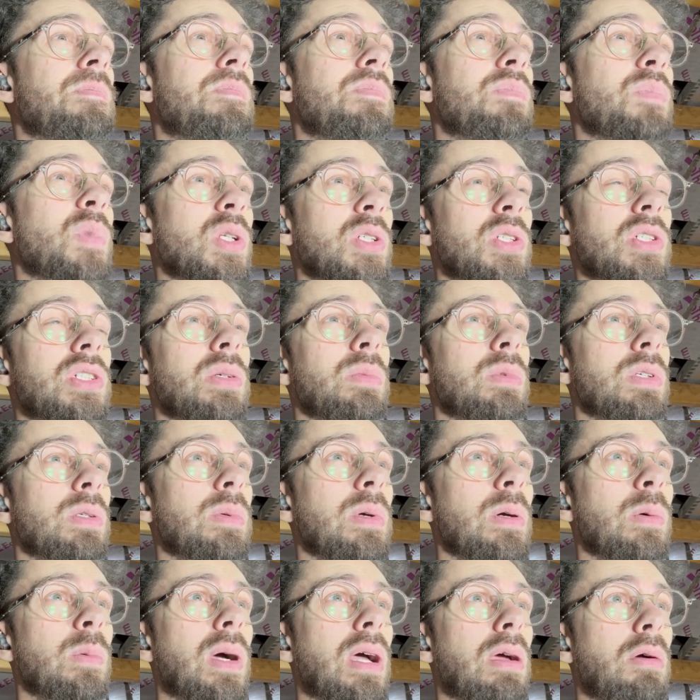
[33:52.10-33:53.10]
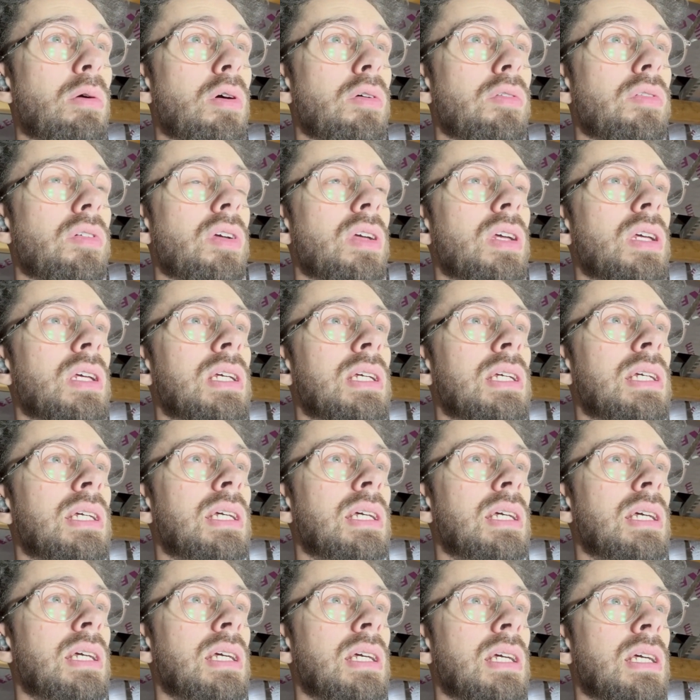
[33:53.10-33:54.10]
but just something to be aware of.
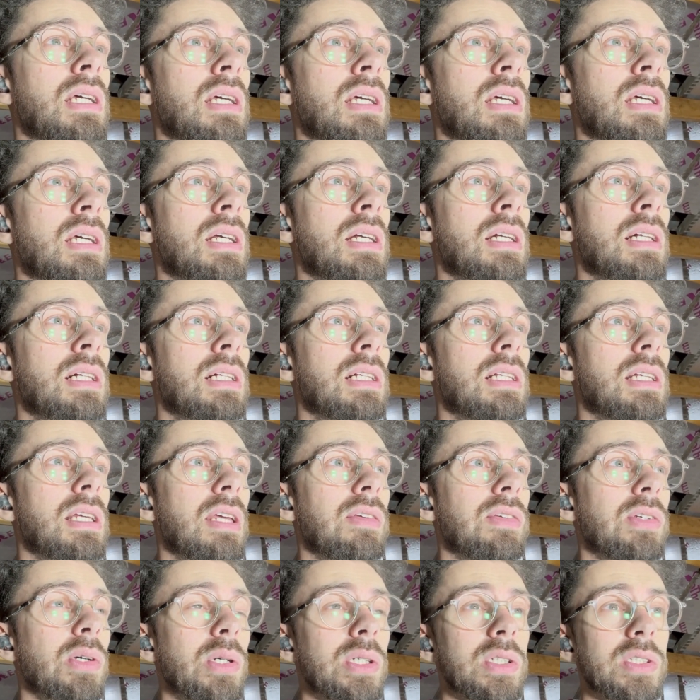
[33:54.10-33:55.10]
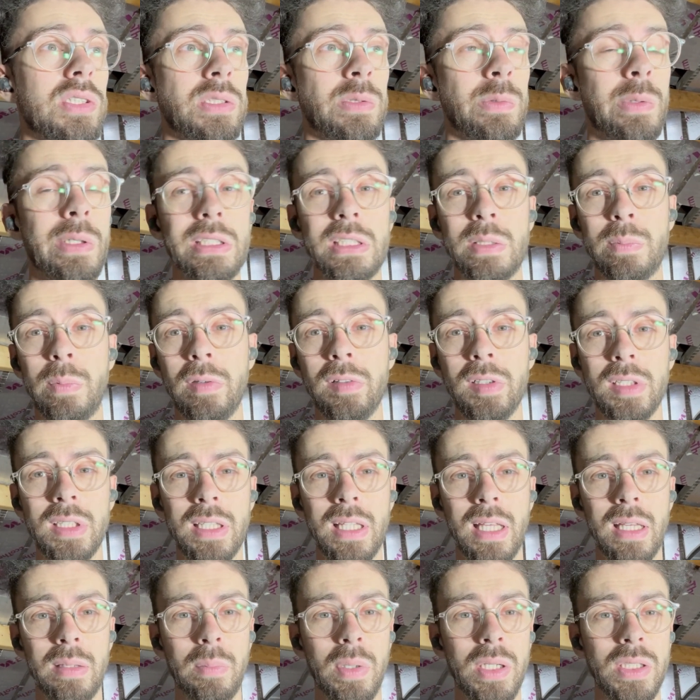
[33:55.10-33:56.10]
If you are using white spirit,
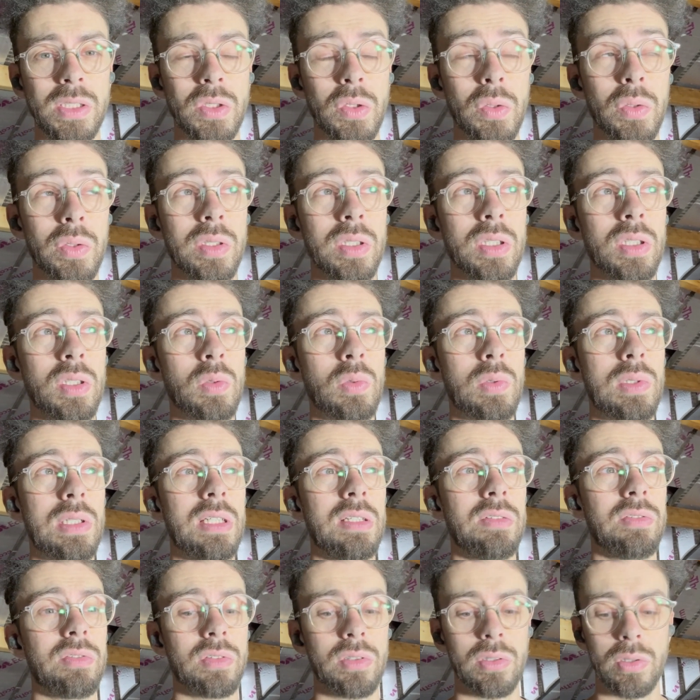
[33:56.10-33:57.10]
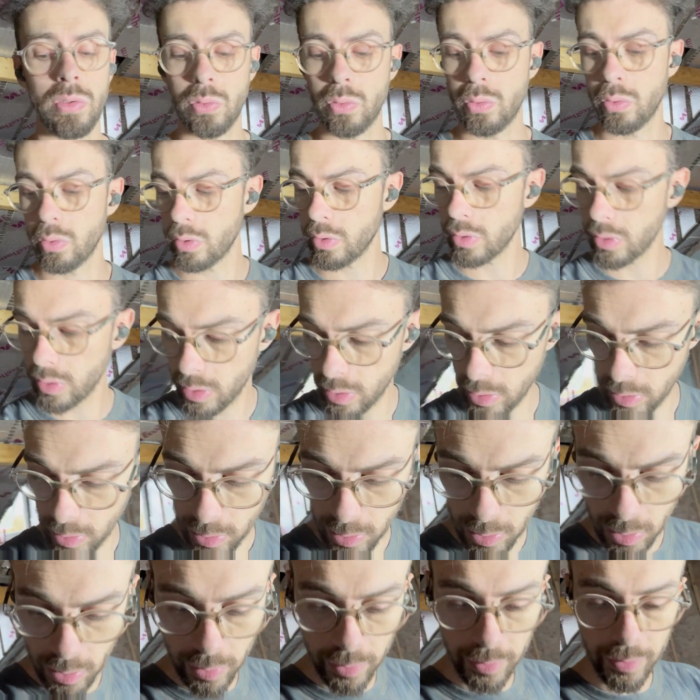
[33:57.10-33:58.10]
then make sure that you leave your
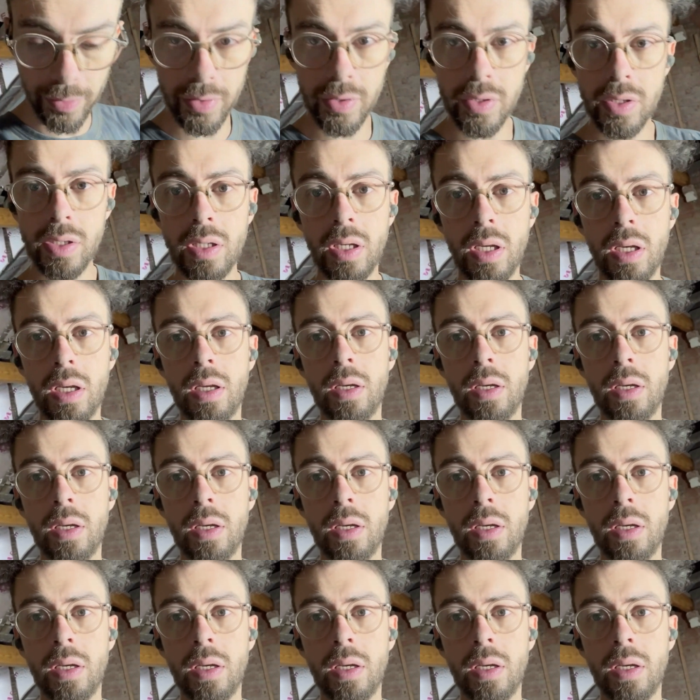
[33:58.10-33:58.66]
cloths